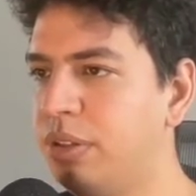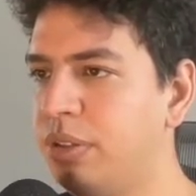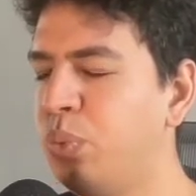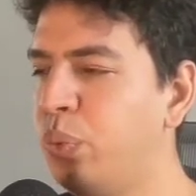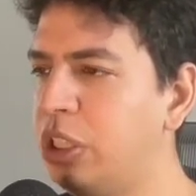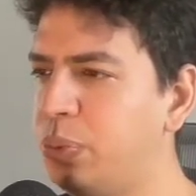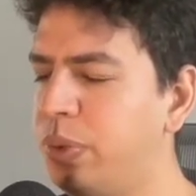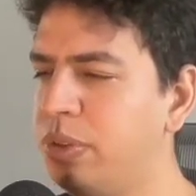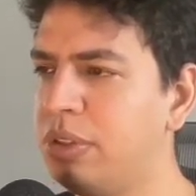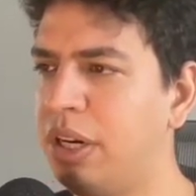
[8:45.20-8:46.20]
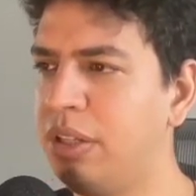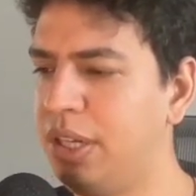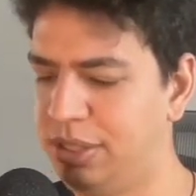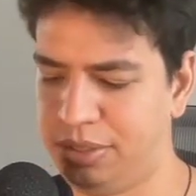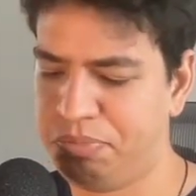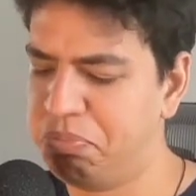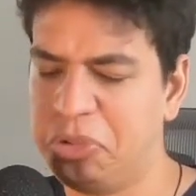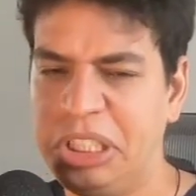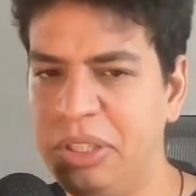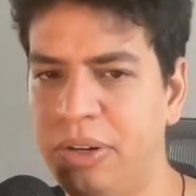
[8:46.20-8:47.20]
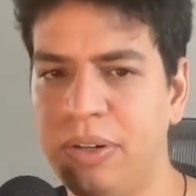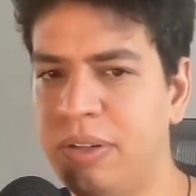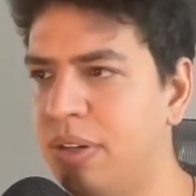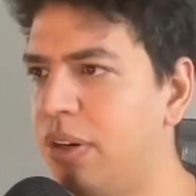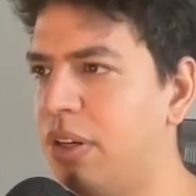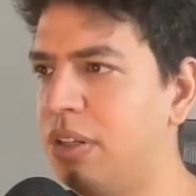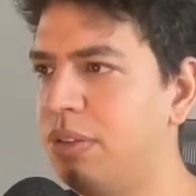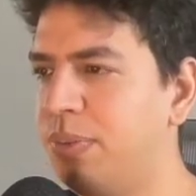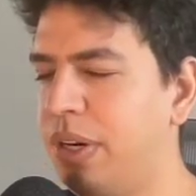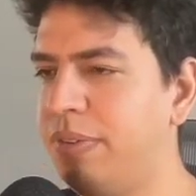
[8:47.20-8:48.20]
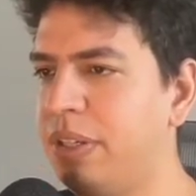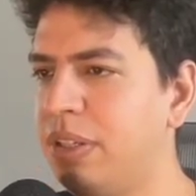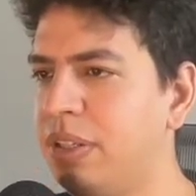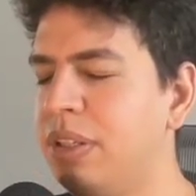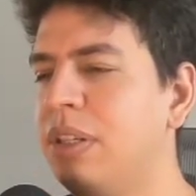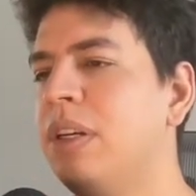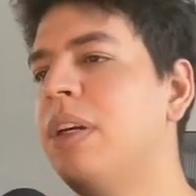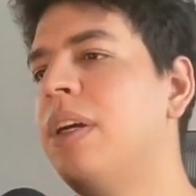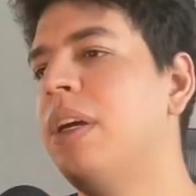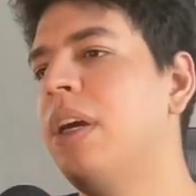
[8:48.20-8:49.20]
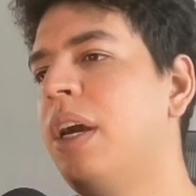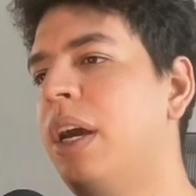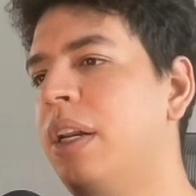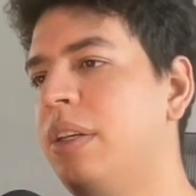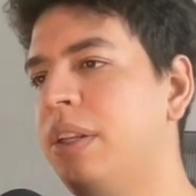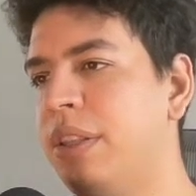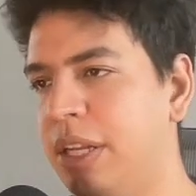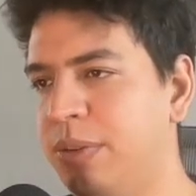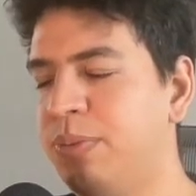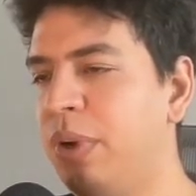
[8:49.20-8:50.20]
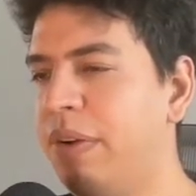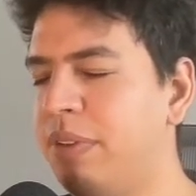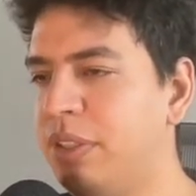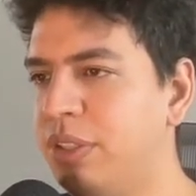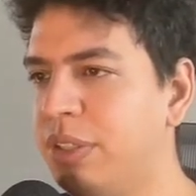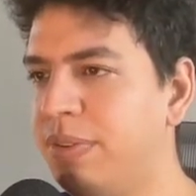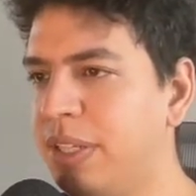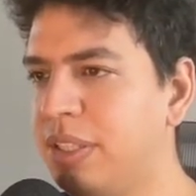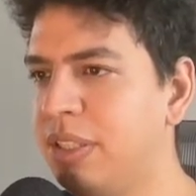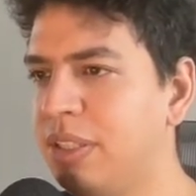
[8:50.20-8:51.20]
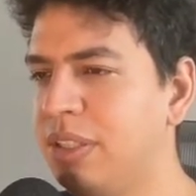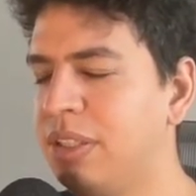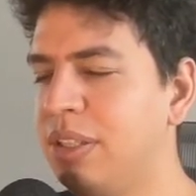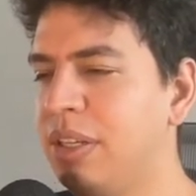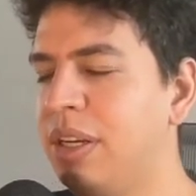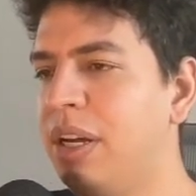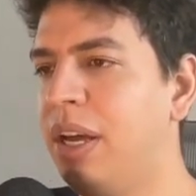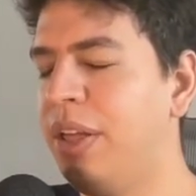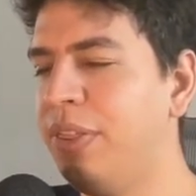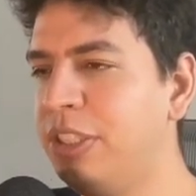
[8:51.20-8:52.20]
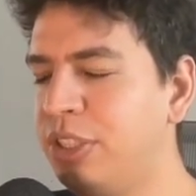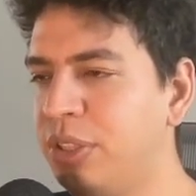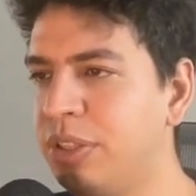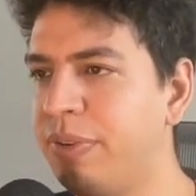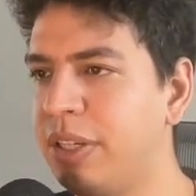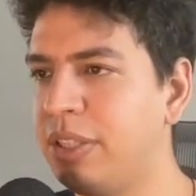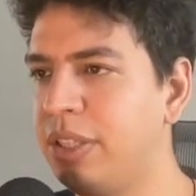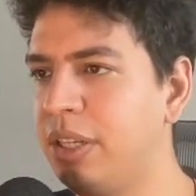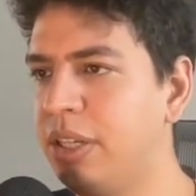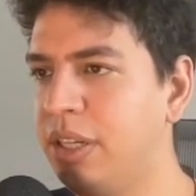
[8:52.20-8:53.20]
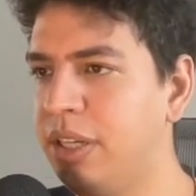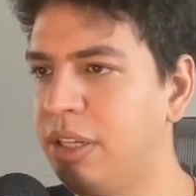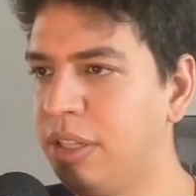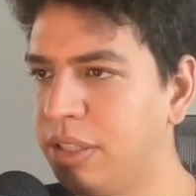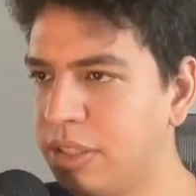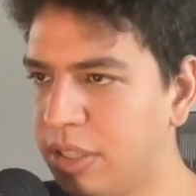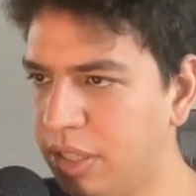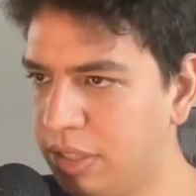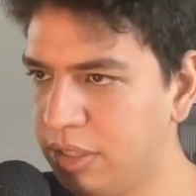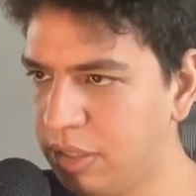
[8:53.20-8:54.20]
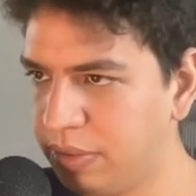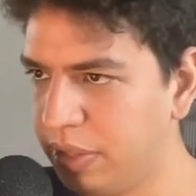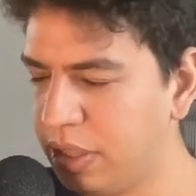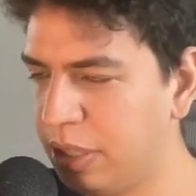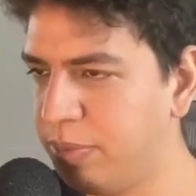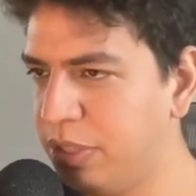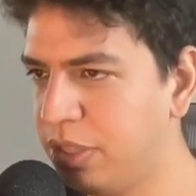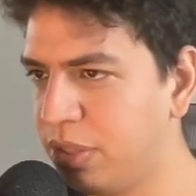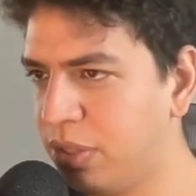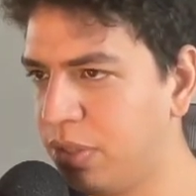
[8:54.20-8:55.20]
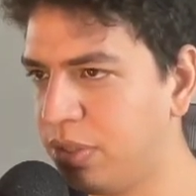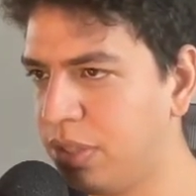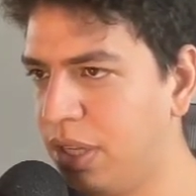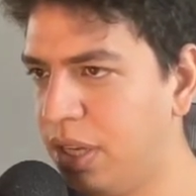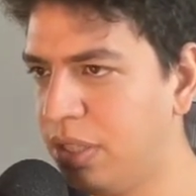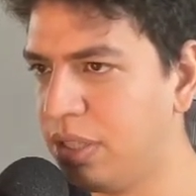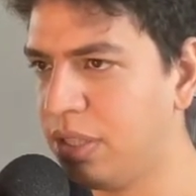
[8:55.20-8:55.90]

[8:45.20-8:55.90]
which will start as 0 or whatever. And then we'll have a use effect. And this use effect, inside this use effect, let me just close that.